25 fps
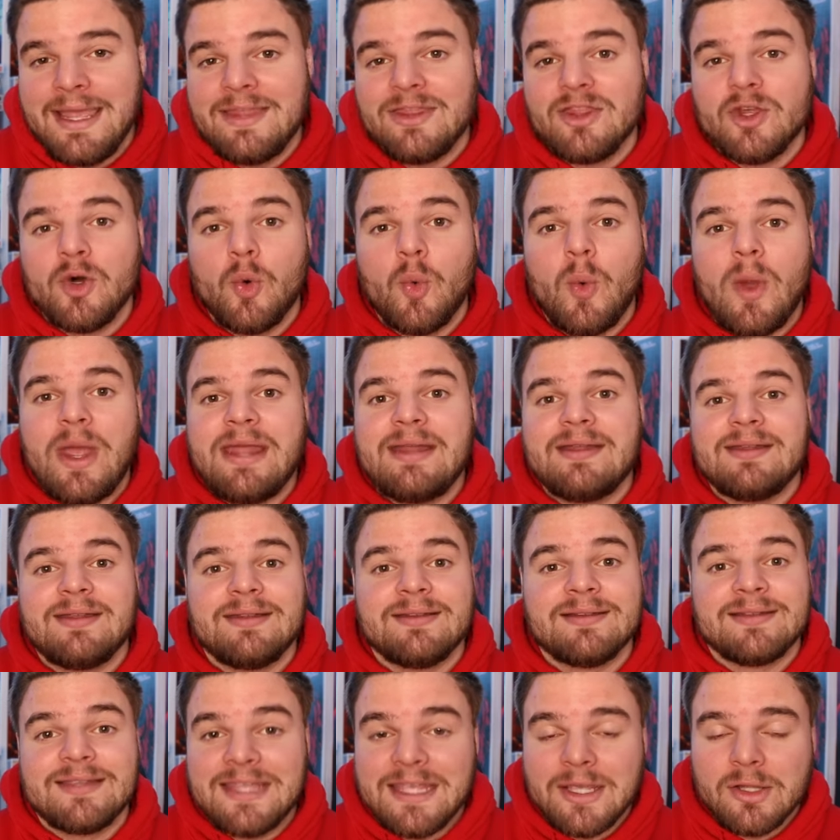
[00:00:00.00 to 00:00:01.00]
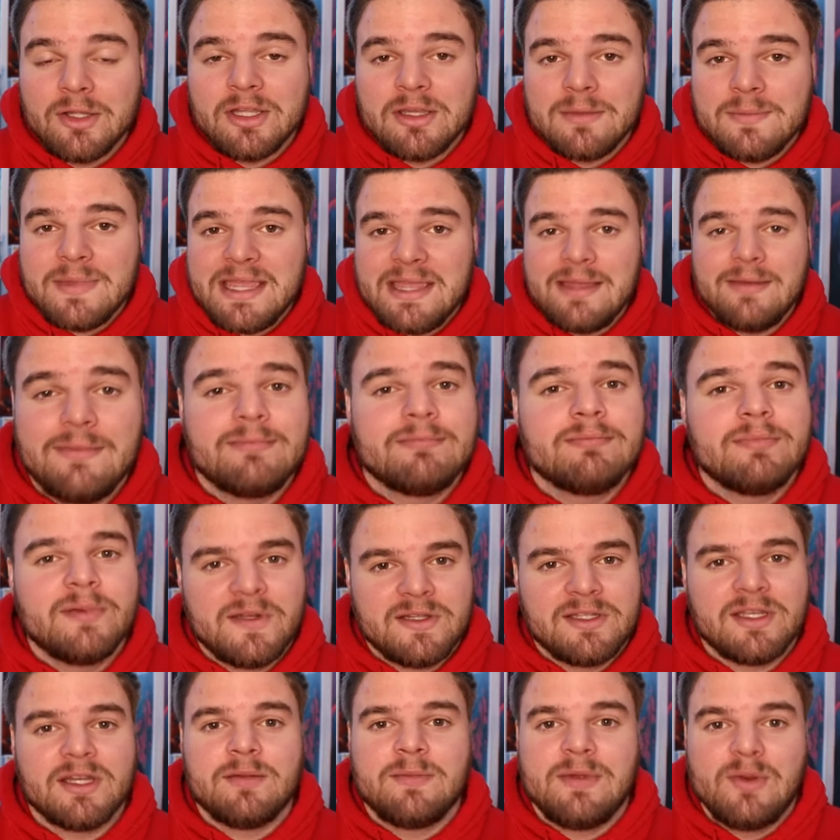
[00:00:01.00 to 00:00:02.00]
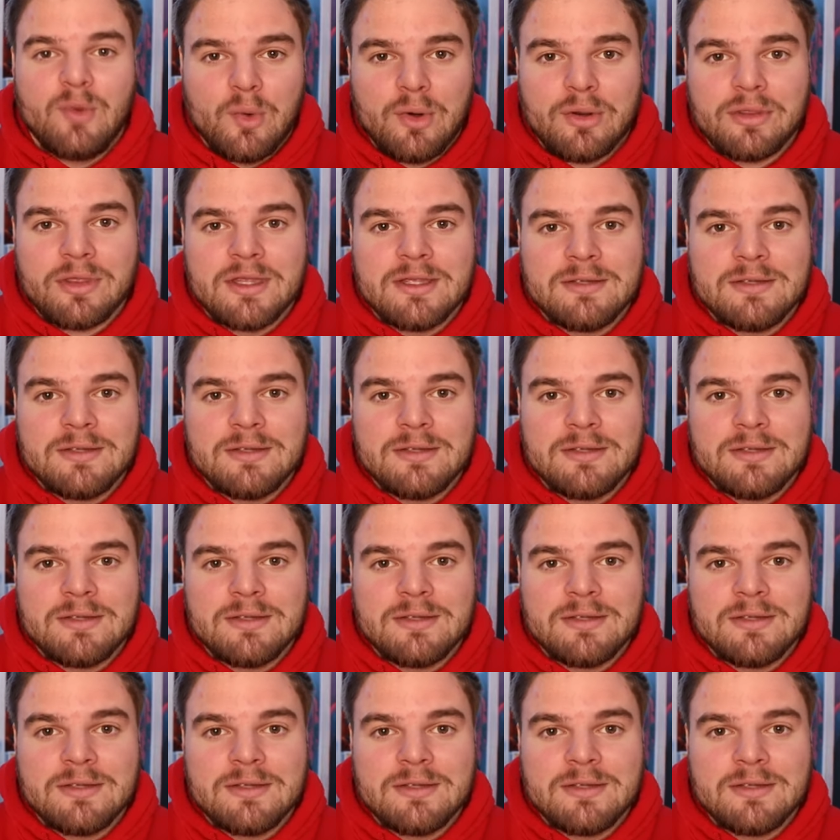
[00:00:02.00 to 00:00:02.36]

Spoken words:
and the wait is killing me, but it's gonna be worth